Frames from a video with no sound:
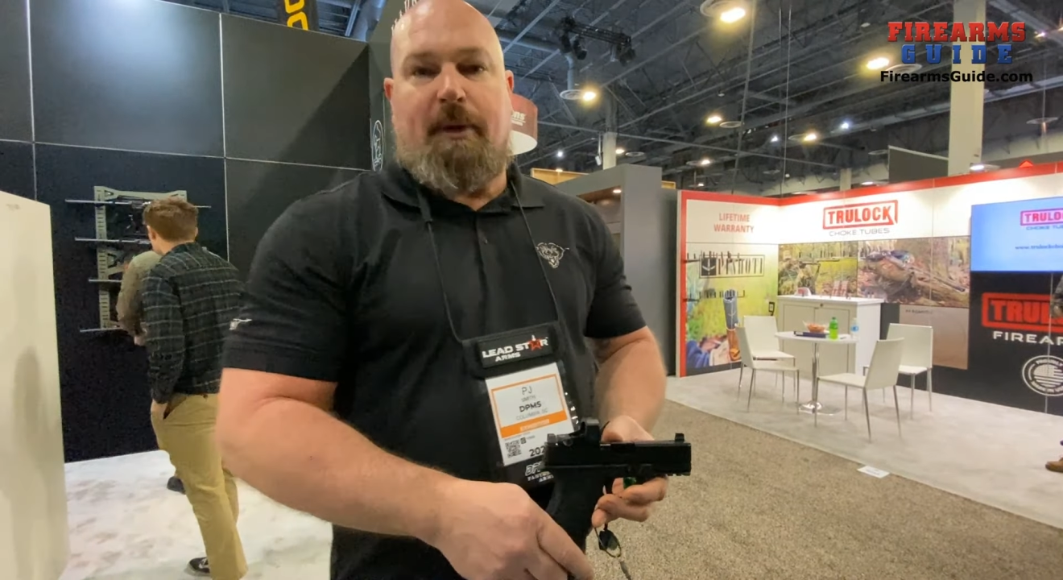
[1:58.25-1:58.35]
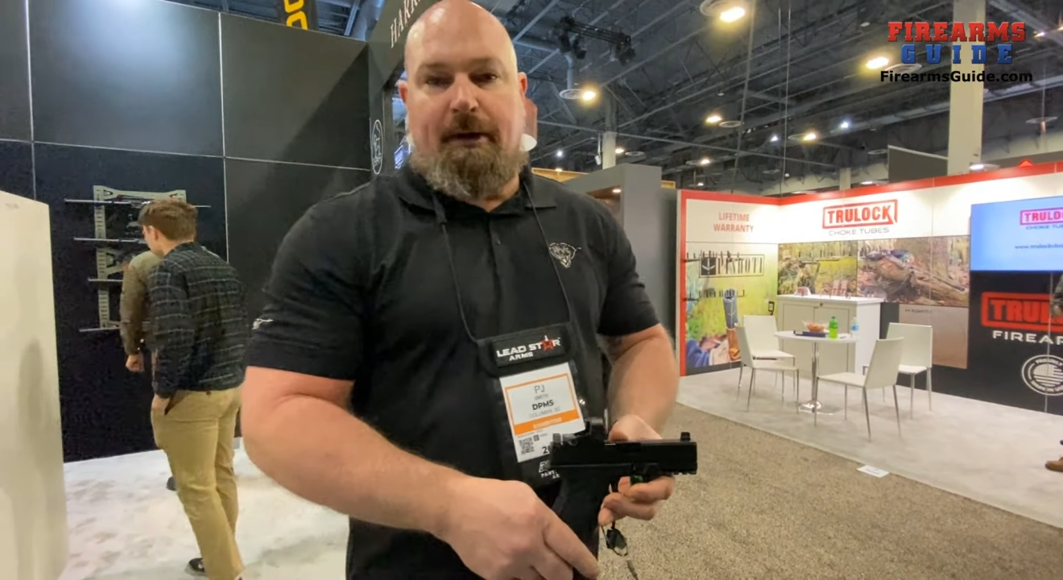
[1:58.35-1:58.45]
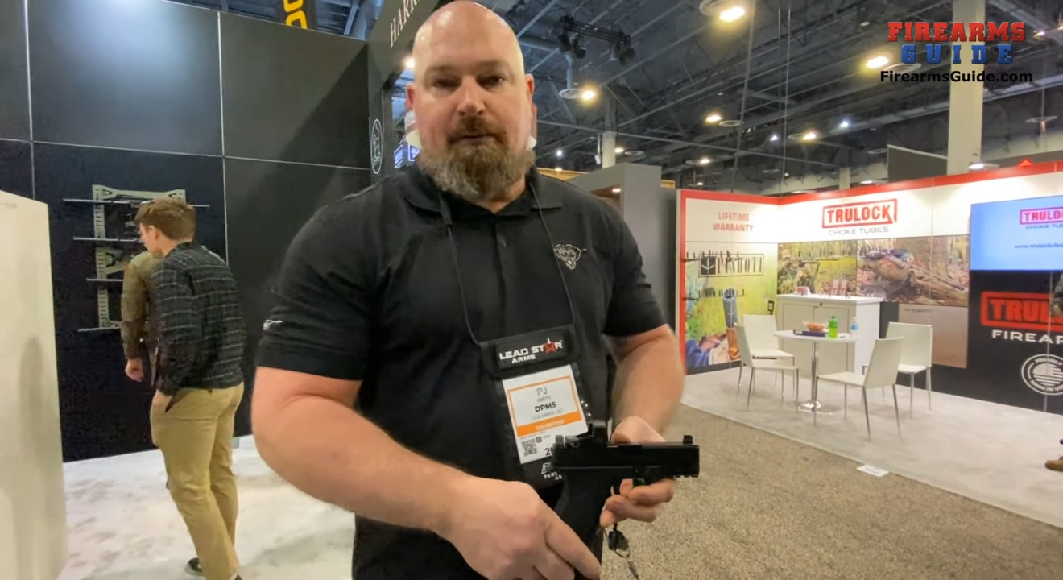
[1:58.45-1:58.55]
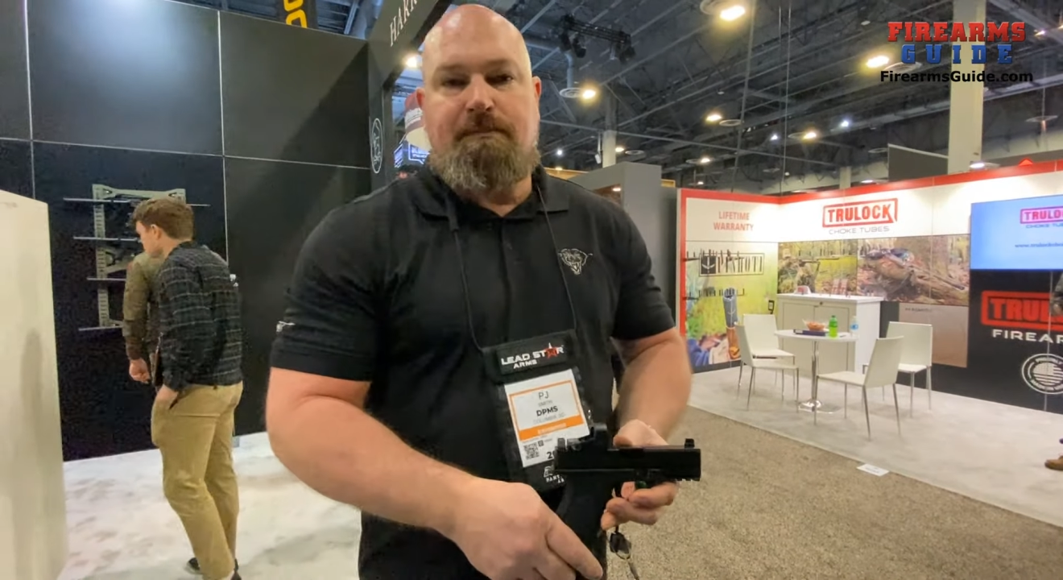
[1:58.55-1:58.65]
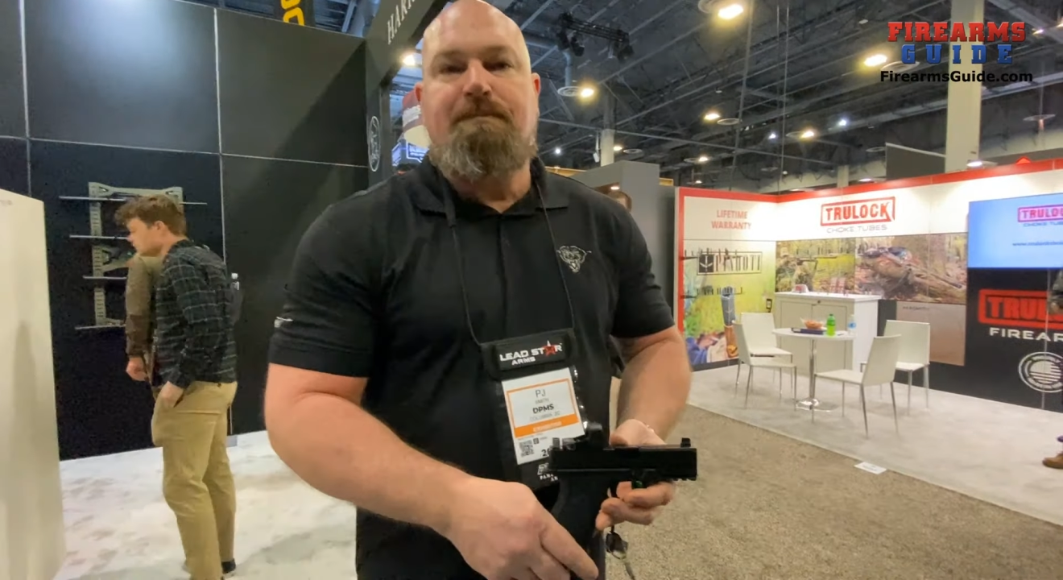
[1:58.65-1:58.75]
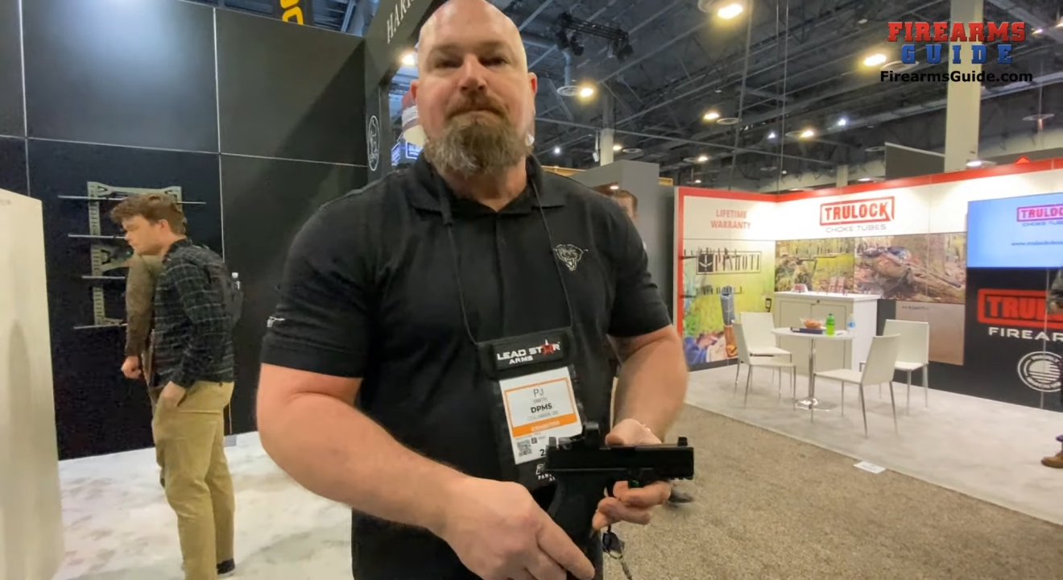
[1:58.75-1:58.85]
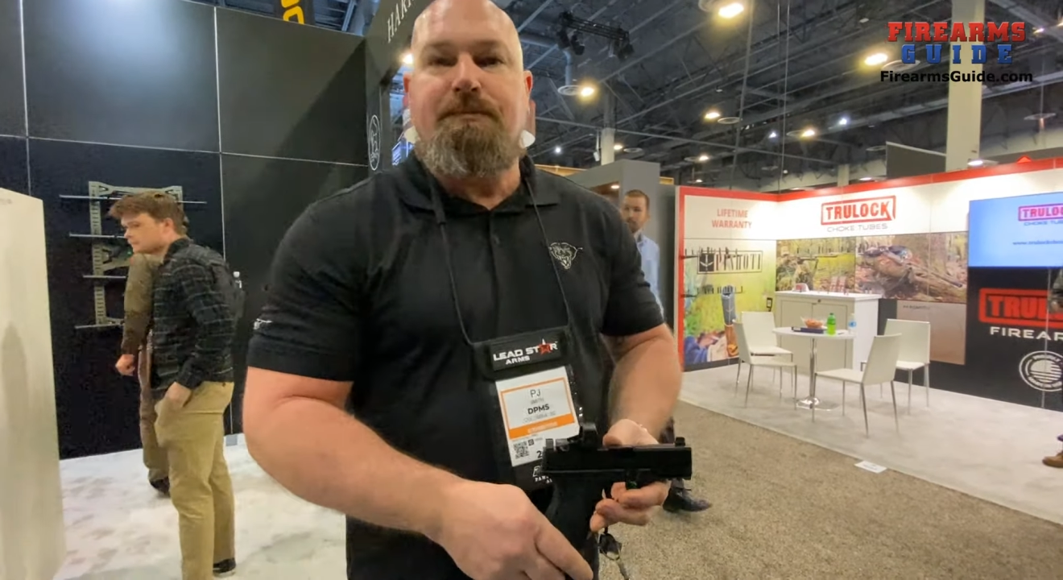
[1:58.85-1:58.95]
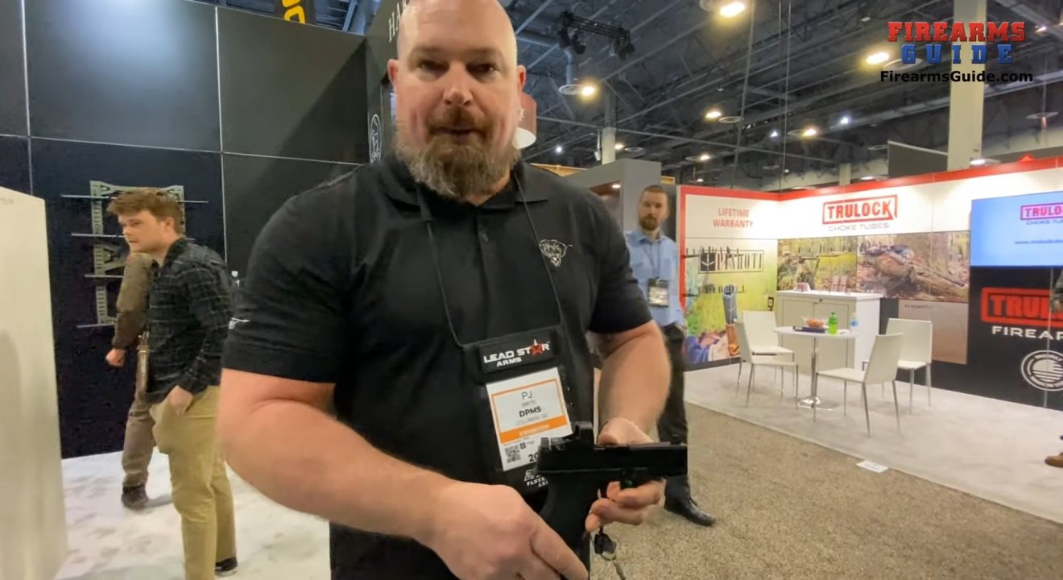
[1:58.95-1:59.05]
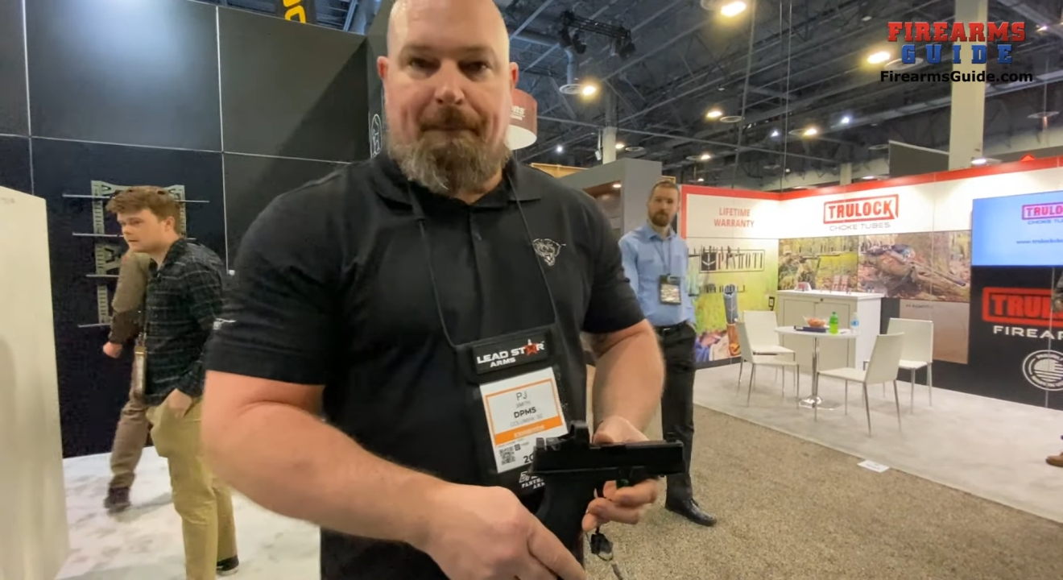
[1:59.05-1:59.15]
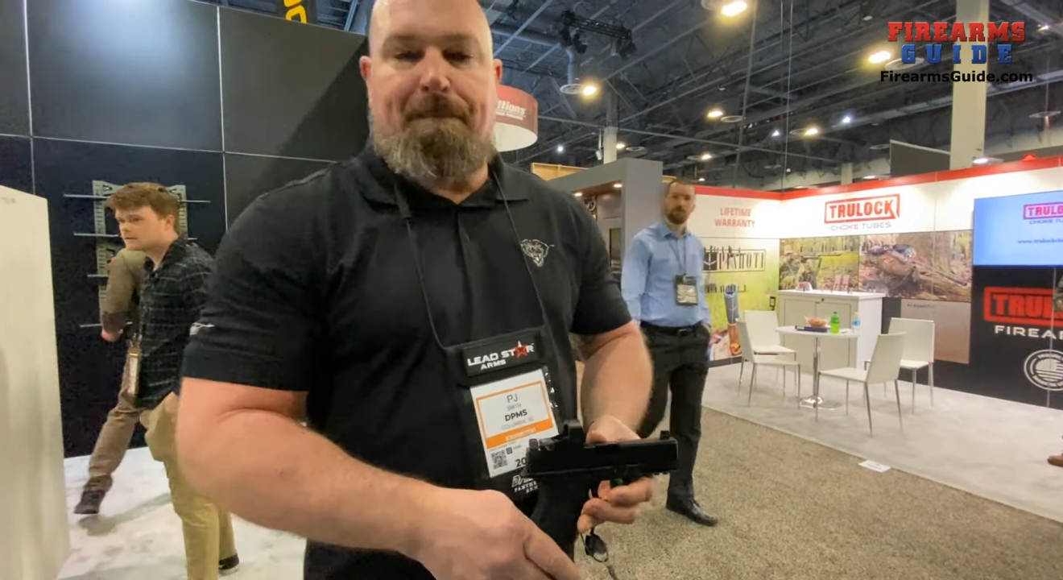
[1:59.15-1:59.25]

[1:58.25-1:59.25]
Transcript: well. As well. Perfect.